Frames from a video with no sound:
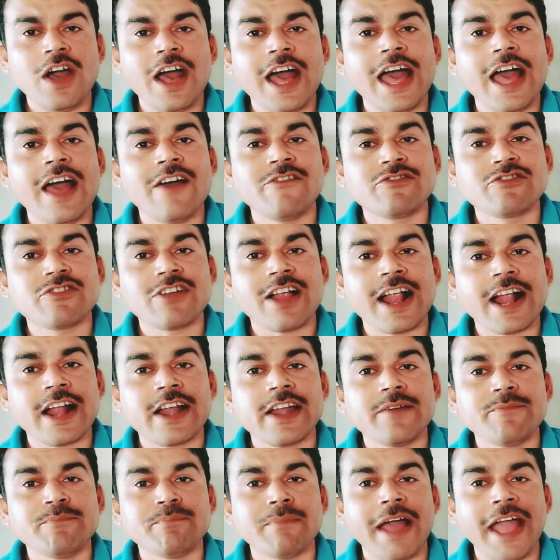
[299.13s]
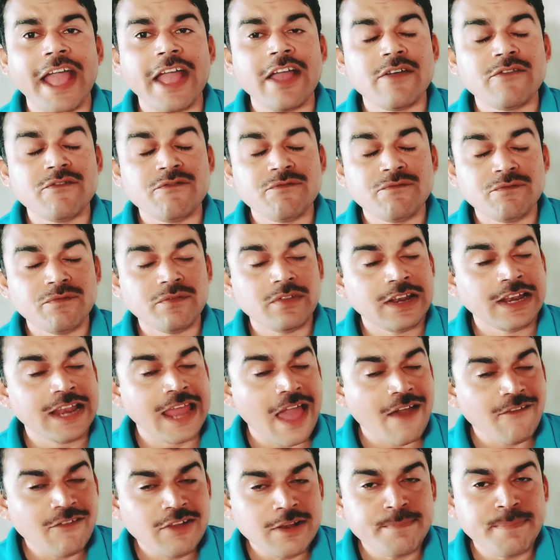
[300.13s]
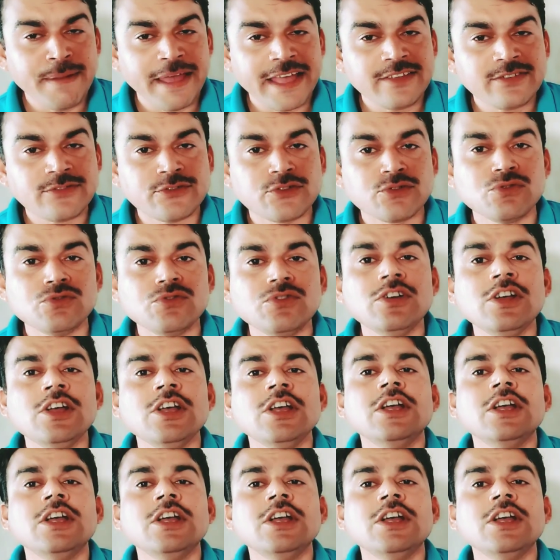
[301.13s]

I have tried my level best to